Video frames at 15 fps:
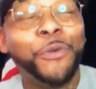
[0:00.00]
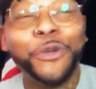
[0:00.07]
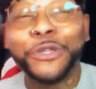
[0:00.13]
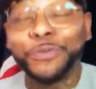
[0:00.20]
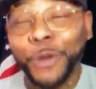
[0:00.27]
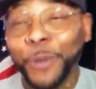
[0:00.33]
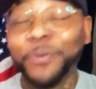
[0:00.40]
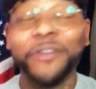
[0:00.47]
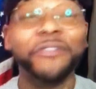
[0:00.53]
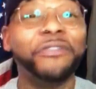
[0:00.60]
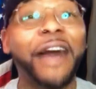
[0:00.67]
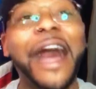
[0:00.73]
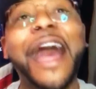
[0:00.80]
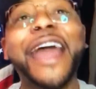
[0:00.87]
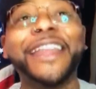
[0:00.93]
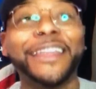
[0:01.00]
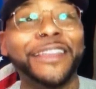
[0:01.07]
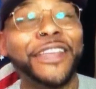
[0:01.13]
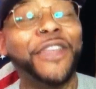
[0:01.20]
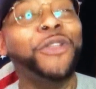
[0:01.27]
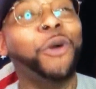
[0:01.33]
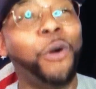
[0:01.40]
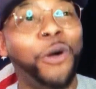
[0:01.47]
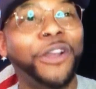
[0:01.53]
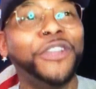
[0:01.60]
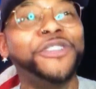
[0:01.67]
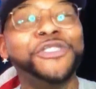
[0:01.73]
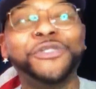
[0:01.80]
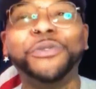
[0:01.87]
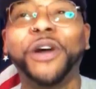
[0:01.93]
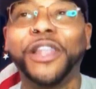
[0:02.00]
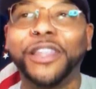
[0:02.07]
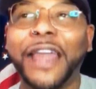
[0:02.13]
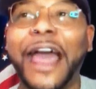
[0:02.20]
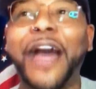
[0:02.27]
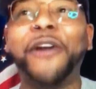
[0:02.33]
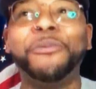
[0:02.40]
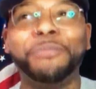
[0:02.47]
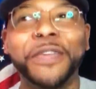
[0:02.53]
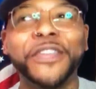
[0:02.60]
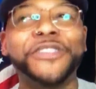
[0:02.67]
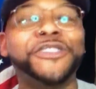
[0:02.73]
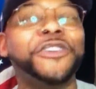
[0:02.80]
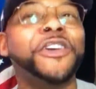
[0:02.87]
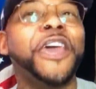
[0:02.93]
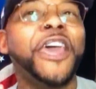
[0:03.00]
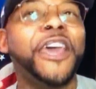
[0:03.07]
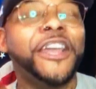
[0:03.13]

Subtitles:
which were provided in order to allow me to